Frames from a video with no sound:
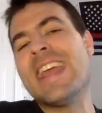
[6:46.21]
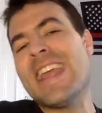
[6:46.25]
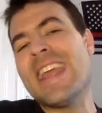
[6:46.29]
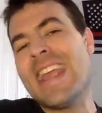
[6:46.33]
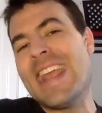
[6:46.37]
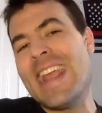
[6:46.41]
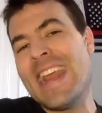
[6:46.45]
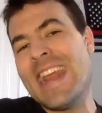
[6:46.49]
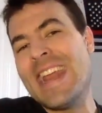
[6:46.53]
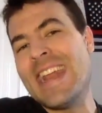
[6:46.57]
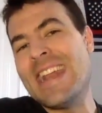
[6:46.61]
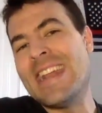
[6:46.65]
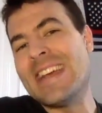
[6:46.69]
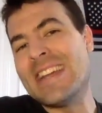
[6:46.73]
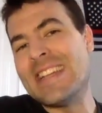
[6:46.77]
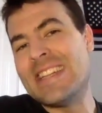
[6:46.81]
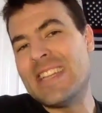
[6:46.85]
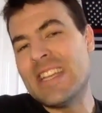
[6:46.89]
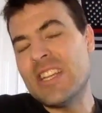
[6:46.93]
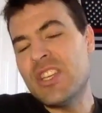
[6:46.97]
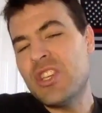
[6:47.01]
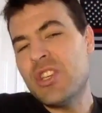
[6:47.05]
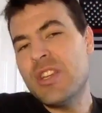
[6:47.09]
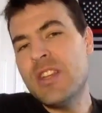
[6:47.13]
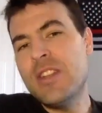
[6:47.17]
In
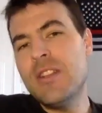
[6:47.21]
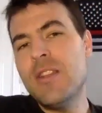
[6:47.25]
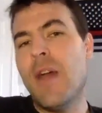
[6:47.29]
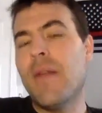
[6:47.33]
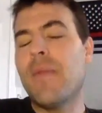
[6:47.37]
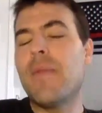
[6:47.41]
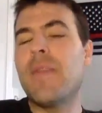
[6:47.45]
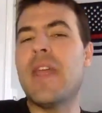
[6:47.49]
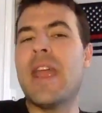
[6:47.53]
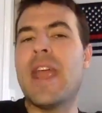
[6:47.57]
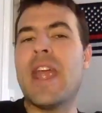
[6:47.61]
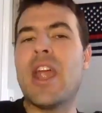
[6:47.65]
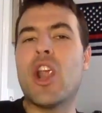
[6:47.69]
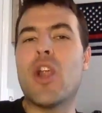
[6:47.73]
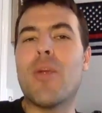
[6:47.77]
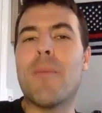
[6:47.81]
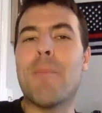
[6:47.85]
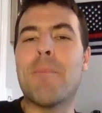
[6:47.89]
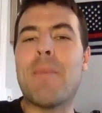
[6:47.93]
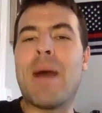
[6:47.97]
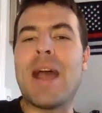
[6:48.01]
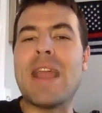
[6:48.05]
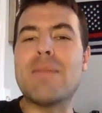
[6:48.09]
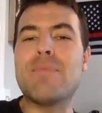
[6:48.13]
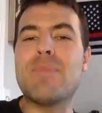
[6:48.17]
addition, there
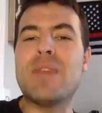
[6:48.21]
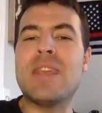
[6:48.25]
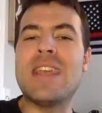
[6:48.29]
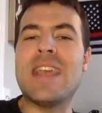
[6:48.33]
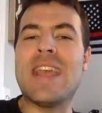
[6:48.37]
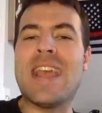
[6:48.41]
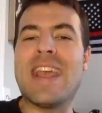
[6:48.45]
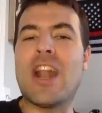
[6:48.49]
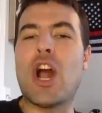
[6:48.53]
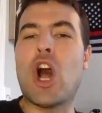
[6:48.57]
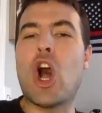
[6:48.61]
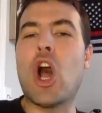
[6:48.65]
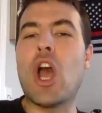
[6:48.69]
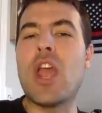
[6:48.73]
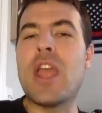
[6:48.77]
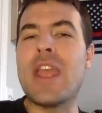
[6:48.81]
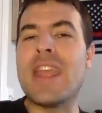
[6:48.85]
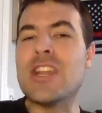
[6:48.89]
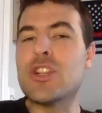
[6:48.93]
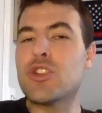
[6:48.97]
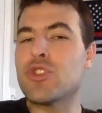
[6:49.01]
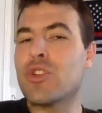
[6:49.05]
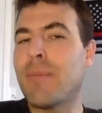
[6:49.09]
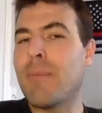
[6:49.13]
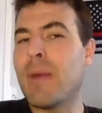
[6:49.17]
might be an
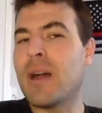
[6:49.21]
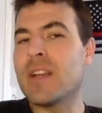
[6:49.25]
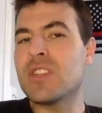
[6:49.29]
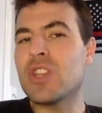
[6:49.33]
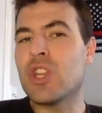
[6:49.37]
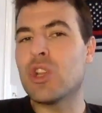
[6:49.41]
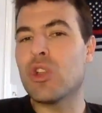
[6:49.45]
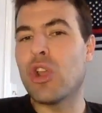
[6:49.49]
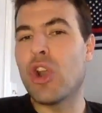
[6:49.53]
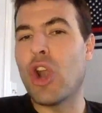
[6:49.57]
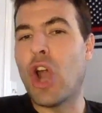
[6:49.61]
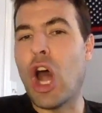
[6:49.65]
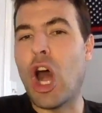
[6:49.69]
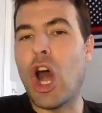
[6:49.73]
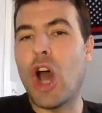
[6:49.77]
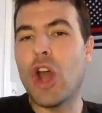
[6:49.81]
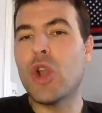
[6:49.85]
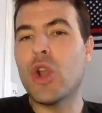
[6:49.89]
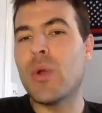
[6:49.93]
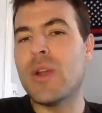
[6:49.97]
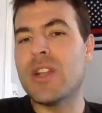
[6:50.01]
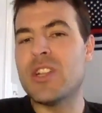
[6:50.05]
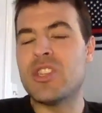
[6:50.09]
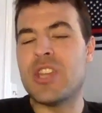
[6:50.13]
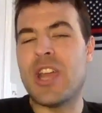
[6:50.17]
intramuscular
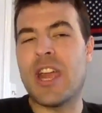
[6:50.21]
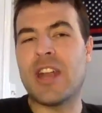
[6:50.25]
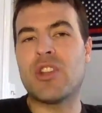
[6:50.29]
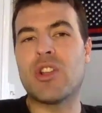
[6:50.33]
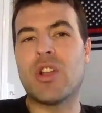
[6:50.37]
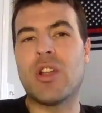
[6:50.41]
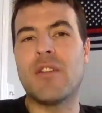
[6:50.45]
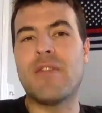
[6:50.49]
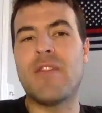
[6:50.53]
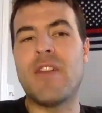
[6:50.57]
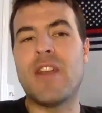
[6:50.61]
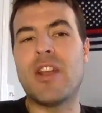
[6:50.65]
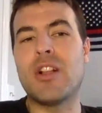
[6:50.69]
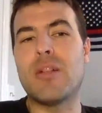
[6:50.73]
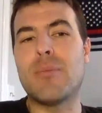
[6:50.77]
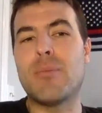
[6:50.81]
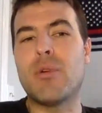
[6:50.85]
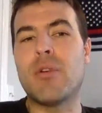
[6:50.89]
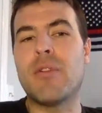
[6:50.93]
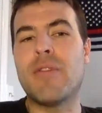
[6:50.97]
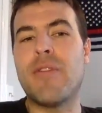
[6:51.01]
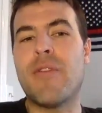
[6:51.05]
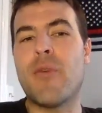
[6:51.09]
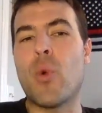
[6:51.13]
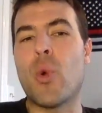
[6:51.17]
auto-injector
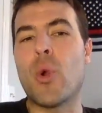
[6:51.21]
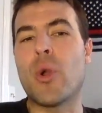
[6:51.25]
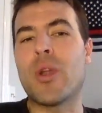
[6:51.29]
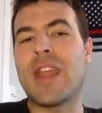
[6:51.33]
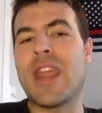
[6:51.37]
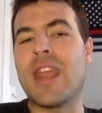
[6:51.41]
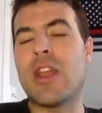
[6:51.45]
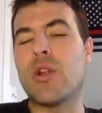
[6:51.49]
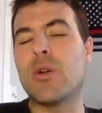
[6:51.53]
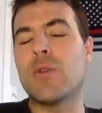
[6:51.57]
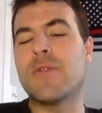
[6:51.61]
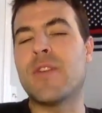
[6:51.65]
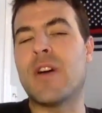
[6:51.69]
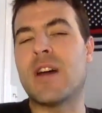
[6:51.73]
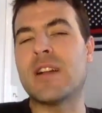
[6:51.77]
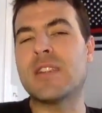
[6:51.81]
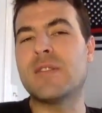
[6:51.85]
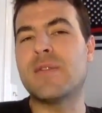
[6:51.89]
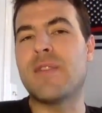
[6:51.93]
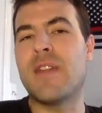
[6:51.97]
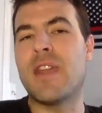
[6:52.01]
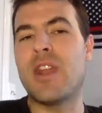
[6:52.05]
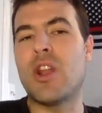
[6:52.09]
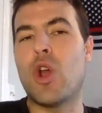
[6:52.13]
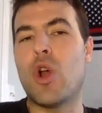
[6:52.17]
available for
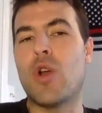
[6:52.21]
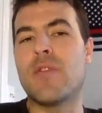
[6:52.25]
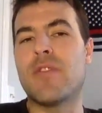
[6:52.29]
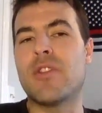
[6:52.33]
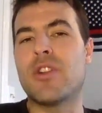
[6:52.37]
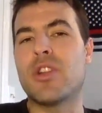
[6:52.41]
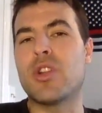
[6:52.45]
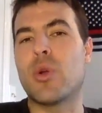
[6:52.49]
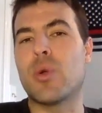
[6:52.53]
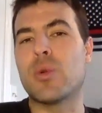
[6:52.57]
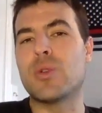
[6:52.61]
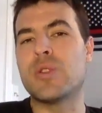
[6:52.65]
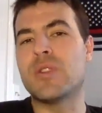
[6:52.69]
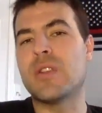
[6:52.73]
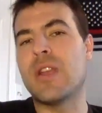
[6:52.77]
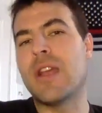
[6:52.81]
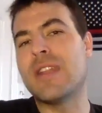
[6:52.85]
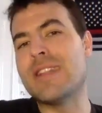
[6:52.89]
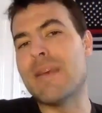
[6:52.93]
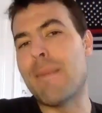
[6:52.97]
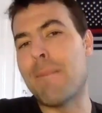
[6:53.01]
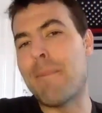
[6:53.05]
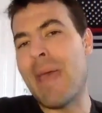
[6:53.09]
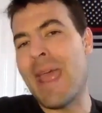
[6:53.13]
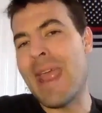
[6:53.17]
organophosphate overdose,
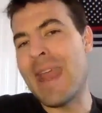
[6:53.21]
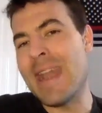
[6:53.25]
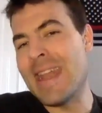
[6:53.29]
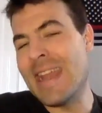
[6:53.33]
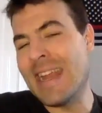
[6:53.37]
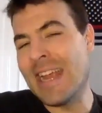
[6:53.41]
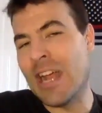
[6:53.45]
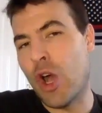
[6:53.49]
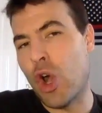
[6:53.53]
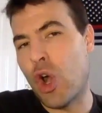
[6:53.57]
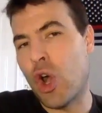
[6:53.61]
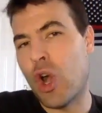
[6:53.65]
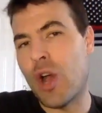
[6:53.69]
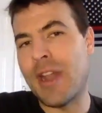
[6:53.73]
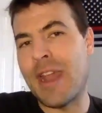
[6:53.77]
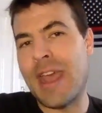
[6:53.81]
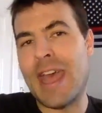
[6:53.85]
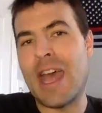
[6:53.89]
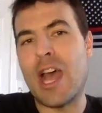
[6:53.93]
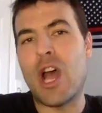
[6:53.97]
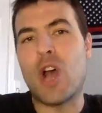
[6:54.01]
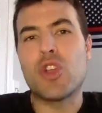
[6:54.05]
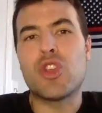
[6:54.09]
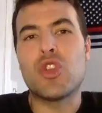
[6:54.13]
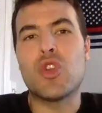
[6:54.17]
depending on
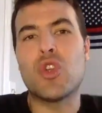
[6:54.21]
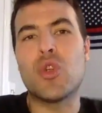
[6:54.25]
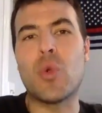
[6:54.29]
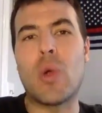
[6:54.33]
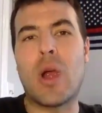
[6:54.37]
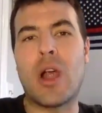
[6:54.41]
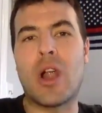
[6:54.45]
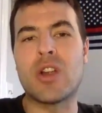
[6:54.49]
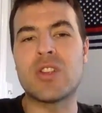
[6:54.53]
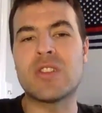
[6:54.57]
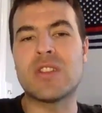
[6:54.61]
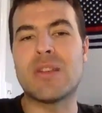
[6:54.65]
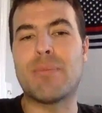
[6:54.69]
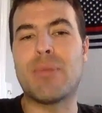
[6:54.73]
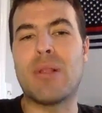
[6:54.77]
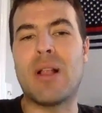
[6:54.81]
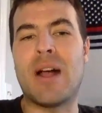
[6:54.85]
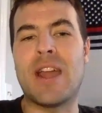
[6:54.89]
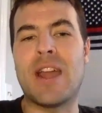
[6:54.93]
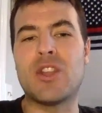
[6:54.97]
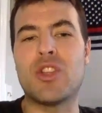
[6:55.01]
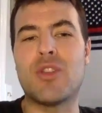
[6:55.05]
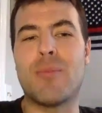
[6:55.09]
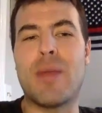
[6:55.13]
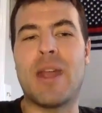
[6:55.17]
how you are
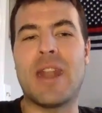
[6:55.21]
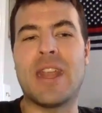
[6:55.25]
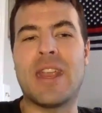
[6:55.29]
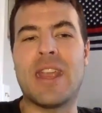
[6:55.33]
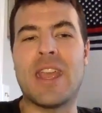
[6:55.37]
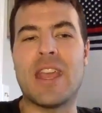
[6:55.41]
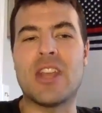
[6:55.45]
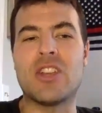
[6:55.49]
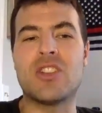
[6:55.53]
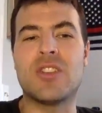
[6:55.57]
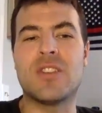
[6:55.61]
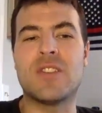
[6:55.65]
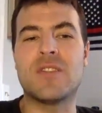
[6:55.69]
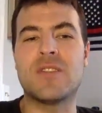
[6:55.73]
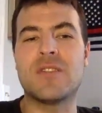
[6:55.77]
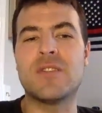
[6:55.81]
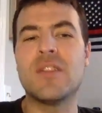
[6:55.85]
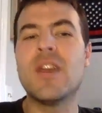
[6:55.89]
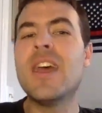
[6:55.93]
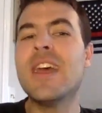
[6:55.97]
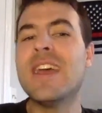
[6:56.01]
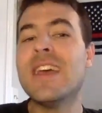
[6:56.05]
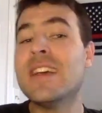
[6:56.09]
supplied your medications.